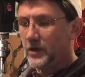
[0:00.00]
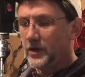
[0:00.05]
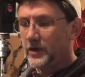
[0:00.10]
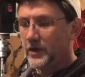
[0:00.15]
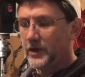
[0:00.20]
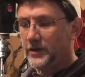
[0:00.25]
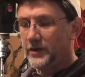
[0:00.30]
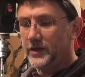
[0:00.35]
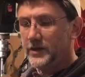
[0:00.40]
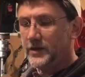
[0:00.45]

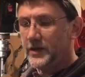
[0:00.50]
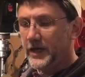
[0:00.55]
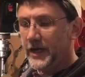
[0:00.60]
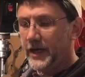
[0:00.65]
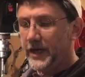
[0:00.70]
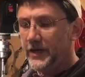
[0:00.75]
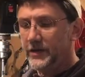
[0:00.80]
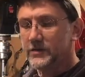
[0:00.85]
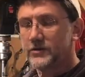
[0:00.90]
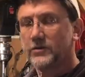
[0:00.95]
in this
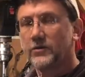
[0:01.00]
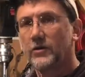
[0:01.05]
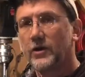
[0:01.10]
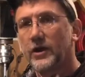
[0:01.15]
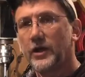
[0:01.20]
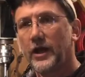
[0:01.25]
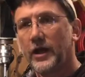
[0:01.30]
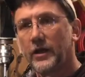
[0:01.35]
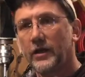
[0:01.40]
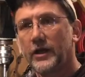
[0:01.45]
case, or in
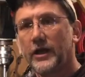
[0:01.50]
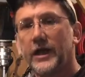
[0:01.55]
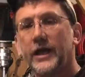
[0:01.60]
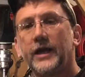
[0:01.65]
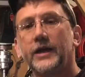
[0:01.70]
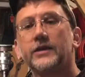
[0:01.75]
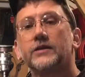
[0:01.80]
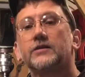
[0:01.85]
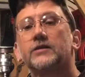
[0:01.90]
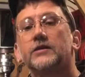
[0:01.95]
another
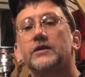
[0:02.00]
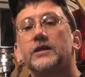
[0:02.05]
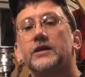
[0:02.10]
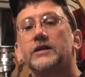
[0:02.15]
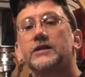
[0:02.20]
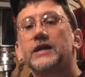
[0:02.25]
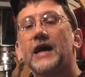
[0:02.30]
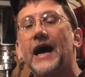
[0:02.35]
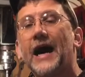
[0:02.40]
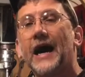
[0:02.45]
case is
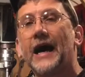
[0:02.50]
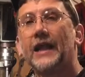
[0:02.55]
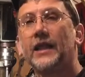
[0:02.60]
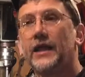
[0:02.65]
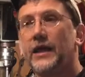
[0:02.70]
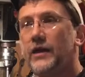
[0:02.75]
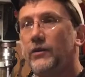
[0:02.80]
holly,